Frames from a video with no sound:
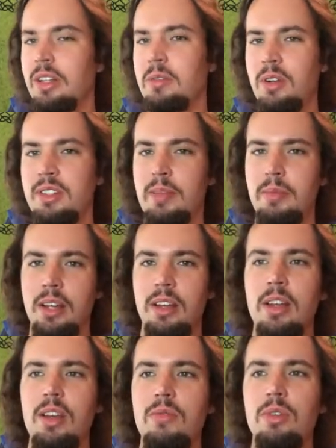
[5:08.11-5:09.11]
Now, what does that mean?
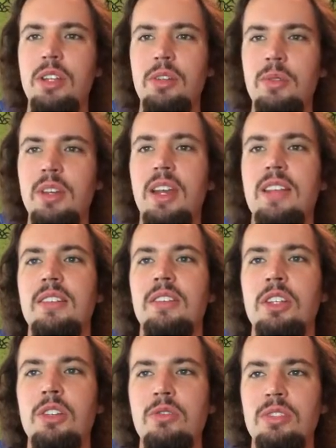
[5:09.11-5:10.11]
What they're doing is they're
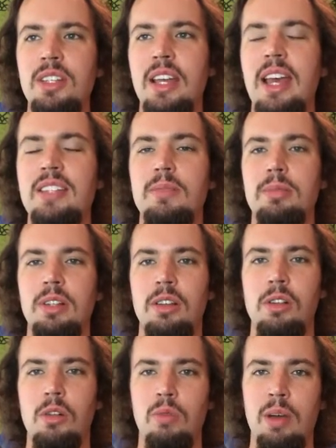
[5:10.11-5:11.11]
using it as a
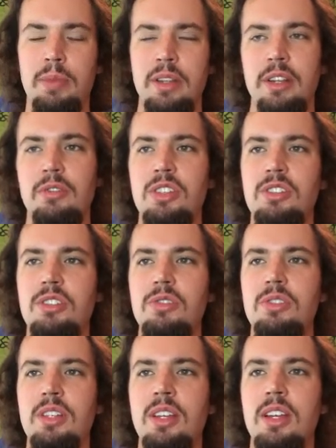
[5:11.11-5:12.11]
political weapon. They're just
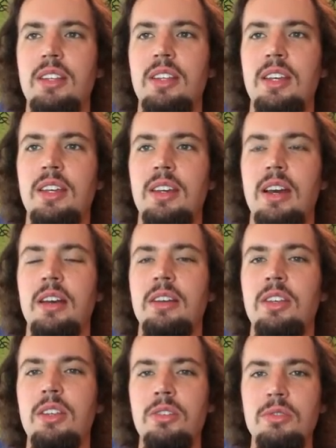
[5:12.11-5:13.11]
using the
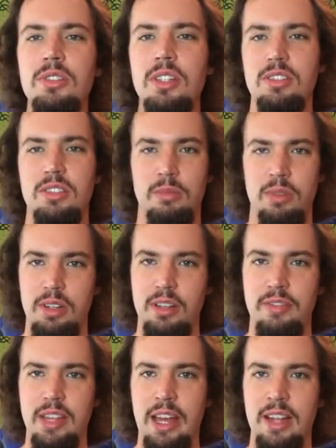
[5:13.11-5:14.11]
accusing someone
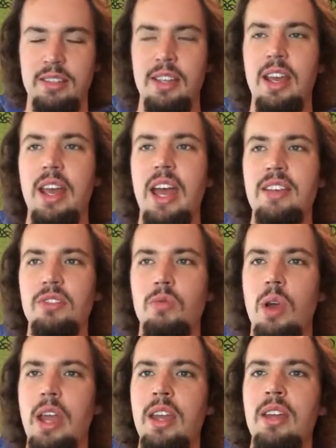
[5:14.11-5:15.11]
of that as a
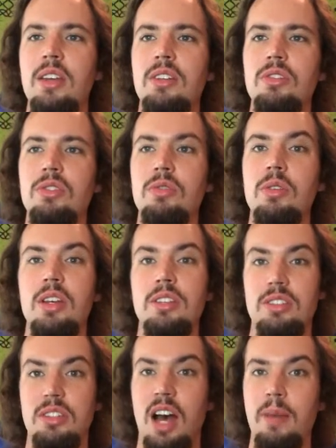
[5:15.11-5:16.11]
way to
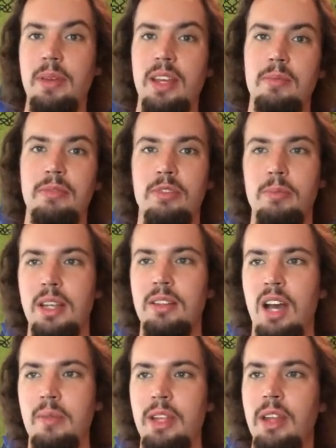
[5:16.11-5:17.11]
stop him from being
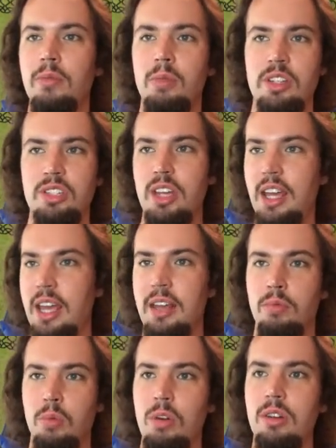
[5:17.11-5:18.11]
nominated, which
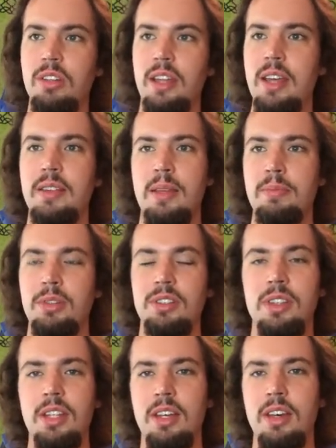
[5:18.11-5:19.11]
it worked. They
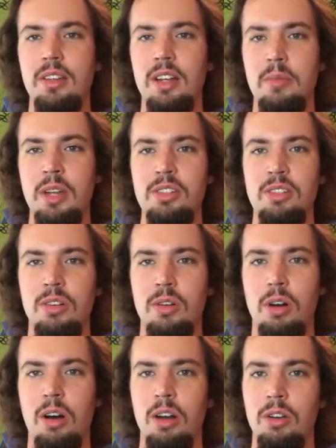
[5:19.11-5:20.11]
put the nomination
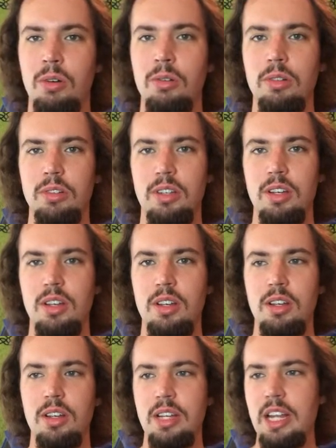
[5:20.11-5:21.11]
on hold.
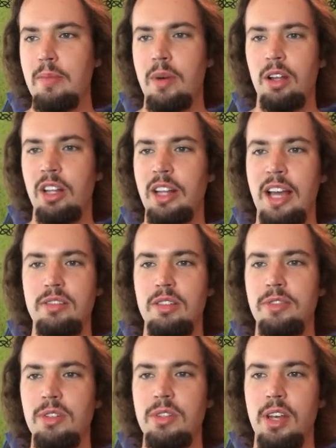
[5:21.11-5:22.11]
Now, it might only last a
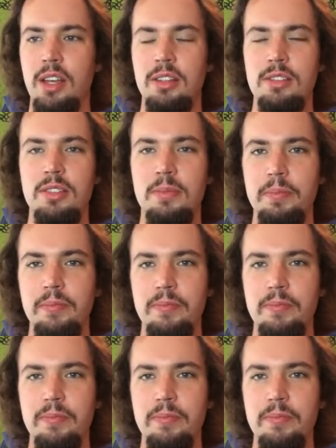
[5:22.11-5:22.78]
few days.